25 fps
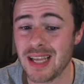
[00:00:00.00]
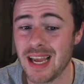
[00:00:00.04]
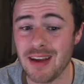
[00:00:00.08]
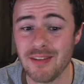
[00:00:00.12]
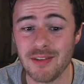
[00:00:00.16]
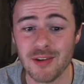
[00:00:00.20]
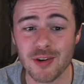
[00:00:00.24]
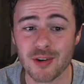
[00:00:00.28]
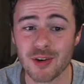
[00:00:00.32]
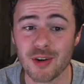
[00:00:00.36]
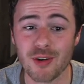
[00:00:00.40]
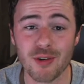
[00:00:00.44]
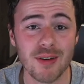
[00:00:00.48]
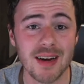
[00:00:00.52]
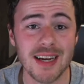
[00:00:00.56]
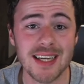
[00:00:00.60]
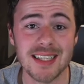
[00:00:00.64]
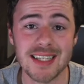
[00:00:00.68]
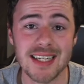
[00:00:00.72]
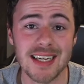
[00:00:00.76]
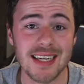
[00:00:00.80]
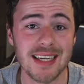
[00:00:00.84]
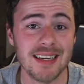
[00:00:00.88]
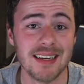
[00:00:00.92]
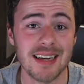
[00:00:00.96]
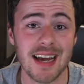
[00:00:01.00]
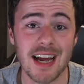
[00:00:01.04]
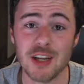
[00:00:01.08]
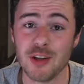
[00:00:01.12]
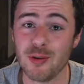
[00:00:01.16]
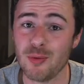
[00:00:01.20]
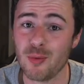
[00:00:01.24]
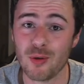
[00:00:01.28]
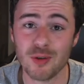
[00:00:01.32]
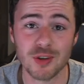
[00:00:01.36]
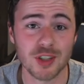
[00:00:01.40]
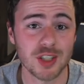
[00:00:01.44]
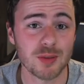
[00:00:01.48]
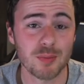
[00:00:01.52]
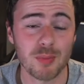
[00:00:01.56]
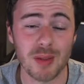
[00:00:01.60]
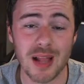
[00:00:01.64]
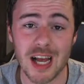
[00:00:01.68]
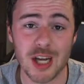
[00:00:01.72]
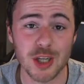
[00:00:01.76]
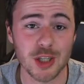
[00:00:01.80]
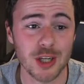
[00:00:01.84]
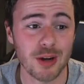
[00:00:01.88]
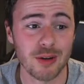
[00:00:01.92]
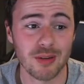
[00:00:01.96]
If you're crazy and you want to
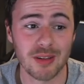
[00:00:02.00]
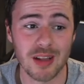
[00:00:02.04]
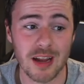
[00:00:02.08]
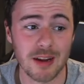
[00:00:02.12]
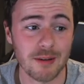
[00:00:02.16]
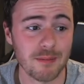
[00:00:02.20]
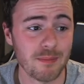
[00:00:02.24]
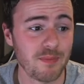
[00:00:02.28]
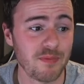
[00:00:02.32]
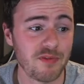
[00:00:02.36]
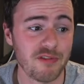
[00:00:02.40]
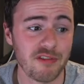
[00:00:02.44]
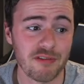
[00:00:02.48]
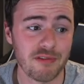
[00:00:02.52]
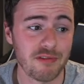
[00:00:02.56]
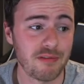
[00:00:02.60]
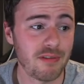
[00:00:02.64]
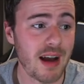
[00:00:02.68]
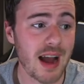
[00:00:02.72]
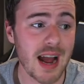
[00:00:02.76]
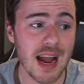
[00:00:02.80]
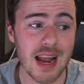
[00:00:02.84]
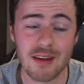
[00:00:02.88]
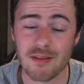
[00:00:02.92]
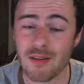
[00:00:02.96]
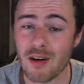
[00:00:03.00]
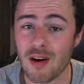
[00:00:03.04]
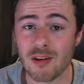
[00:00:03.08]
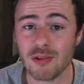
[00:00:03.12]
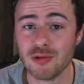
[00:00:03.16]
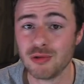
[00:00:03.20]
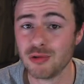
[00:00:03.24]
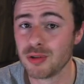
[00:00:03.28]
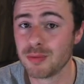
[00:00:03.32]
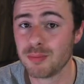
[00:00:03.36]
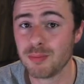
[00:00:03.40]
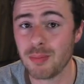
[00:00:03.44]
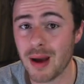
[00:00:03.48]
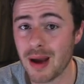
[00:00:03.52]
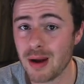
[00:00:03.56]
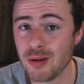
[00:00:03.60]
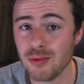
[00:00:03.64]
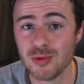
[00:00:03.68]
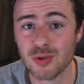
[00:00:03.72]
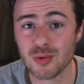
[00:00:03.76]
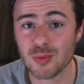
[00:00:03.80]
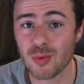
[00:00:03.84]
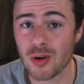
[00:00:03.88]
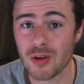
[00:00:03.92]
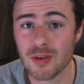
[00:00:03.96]
splash out like
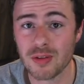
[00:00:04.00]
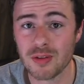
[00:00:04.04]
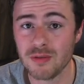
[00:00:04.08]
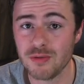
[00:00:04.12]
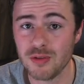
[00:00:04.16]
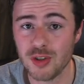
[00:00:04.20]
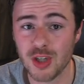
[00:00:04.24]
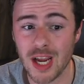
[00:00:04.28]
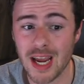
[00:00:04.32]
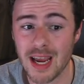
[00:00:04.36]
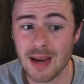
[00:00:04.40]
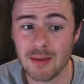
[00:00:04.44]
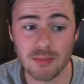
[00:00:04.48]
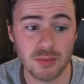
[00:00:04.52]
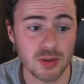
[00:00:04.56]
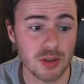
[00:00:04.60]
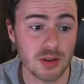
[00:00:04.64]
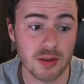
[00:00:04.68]
£500 worth of gems,